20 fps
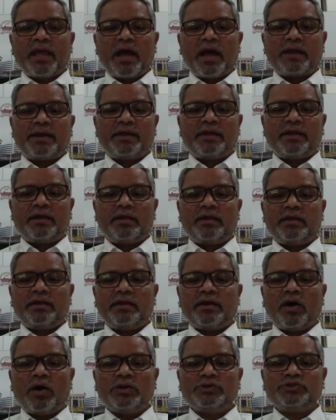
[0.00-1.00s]
And
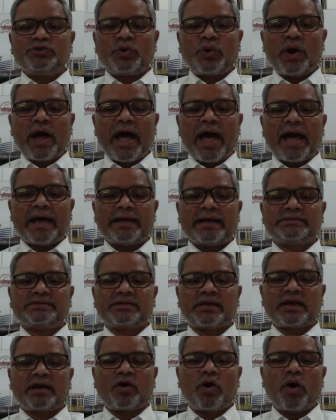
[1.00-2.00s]
he also has
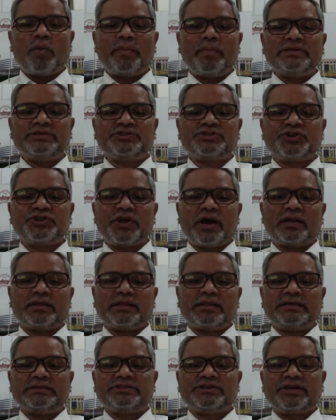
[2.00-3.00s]
a commentary on
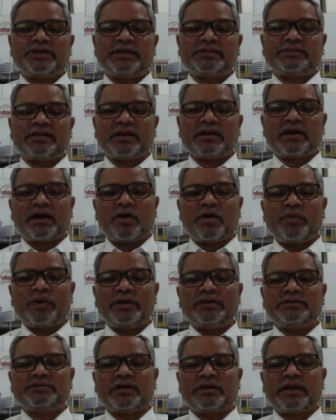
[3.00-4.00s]
the International
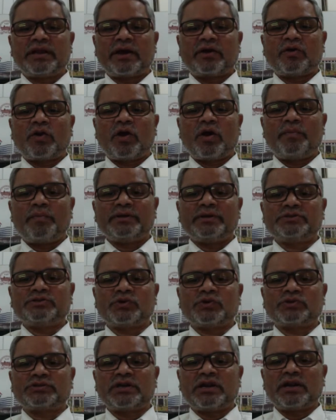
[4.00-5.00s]
Covenant on Economic,
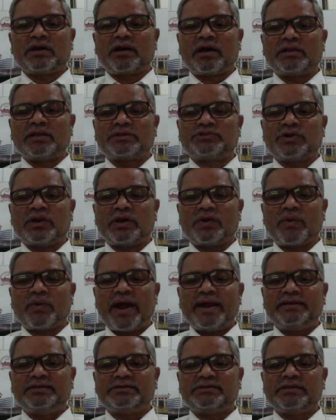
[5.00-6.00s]
Social, and Cultural
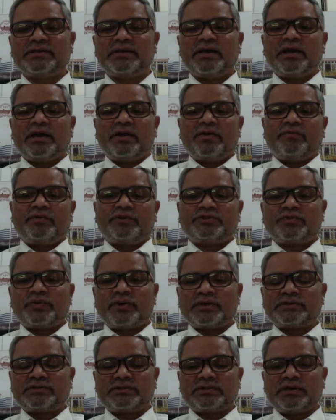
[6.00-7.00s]
Rights, which
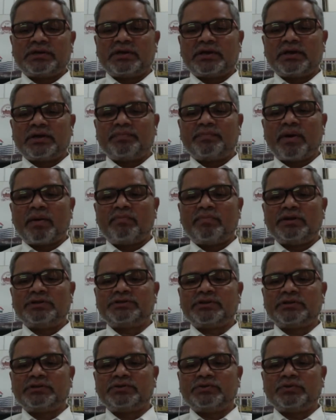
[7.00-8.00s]
was
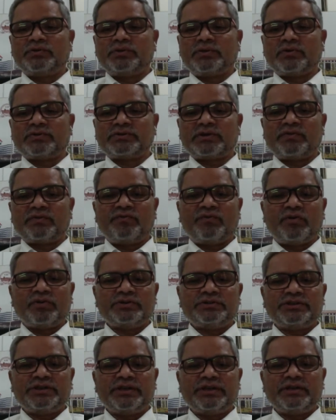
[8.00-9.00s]
published in
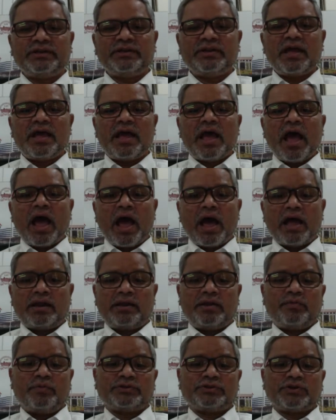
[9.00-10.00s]
2014. And
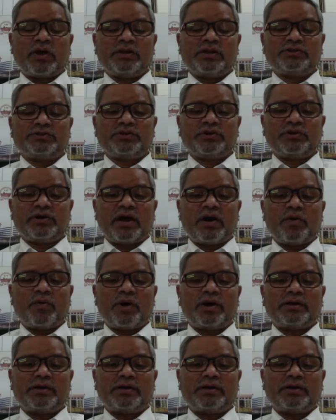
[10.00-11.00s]
he was also
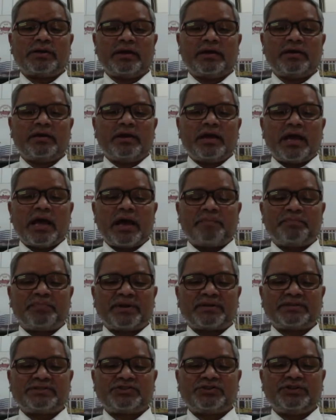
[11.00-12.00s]
awarded a
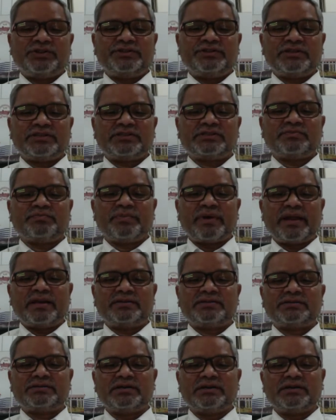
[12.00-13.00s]
prestigious
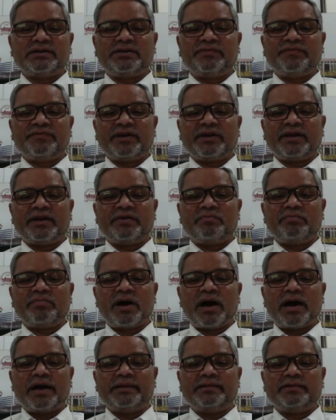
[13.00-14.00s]
merit certificate by